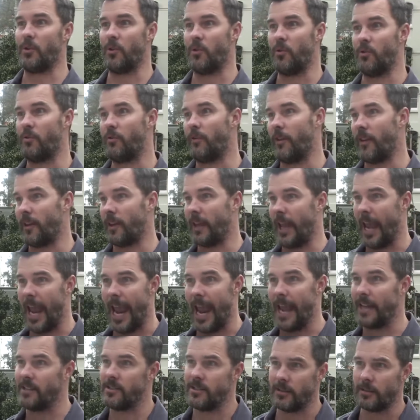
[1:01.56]
cool fit
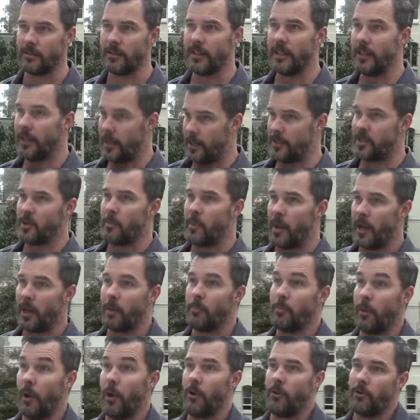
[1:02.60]
hats, and Isabella
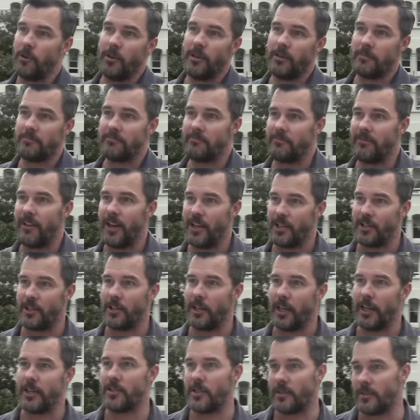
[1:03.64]
Blow, the fashion
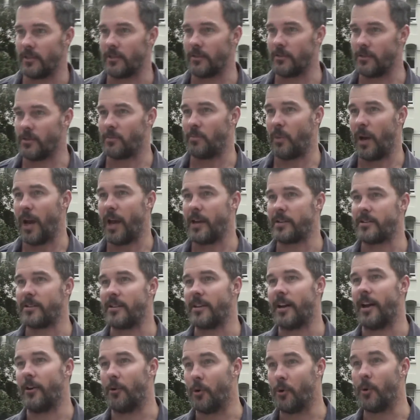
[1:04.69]
legend who's passed
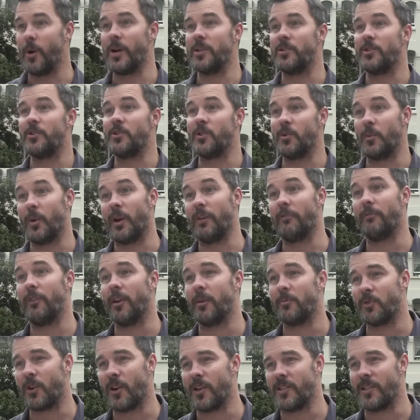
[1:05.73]
now, always used to wear
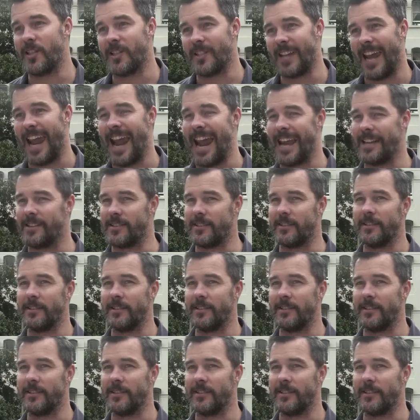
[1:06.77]
Philip Tracy's hats.